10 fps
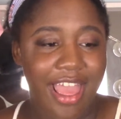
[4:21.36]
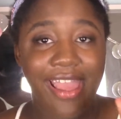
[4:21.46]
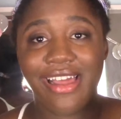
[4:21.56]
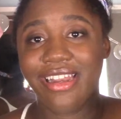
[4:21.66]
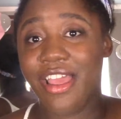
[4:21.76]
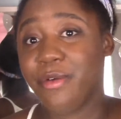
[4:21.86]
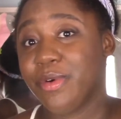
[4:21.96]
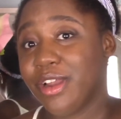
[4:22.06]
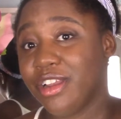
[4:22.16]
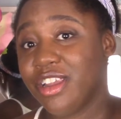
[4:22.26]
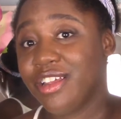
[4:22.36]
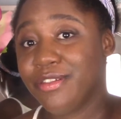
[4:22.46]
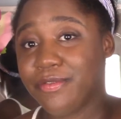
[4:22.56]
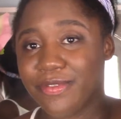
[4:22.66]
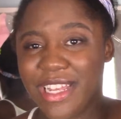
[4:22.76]
And it went on
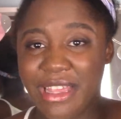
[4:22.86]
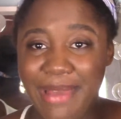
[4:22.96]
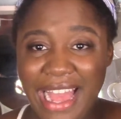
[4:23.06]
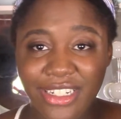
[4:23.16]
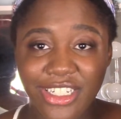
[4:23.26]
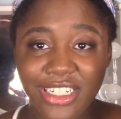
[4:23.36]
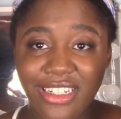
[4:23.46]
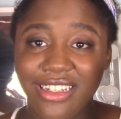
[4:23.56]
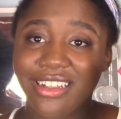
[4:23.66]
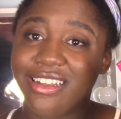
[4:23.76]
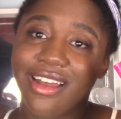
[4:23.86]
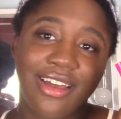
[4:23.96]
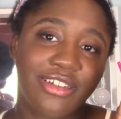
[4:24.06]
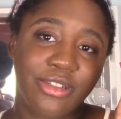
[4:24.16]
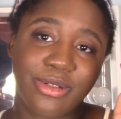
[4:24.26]
really patchy.
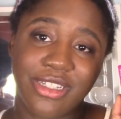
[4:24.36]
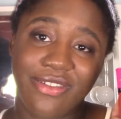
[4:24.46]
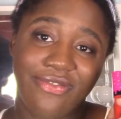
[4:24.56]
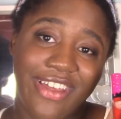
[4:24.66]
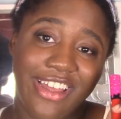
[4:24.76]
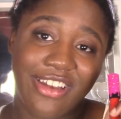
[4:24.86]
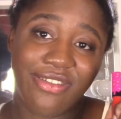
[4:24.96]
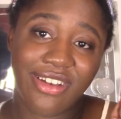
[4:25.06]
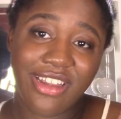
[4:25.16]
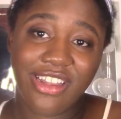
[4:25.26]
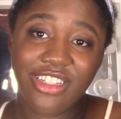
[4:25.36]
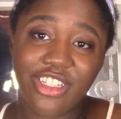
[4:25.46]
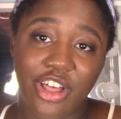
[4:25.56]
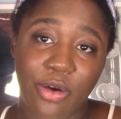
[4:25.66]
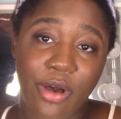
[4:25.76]
I just wasn't a fan.
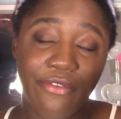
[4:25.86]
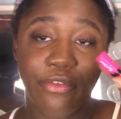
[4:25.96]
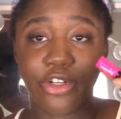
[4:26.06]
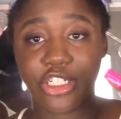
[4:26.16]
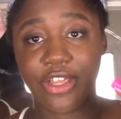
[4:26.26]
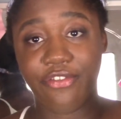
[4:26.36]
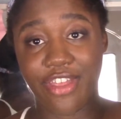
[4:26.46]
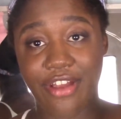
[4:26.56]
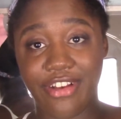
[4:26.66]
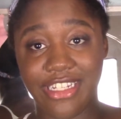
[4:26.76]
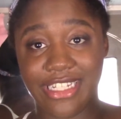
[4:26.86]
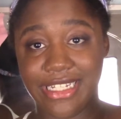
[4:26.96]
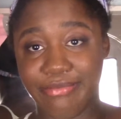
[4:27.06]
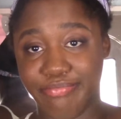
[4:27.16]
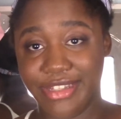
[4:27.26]
So unfortunately for that reason,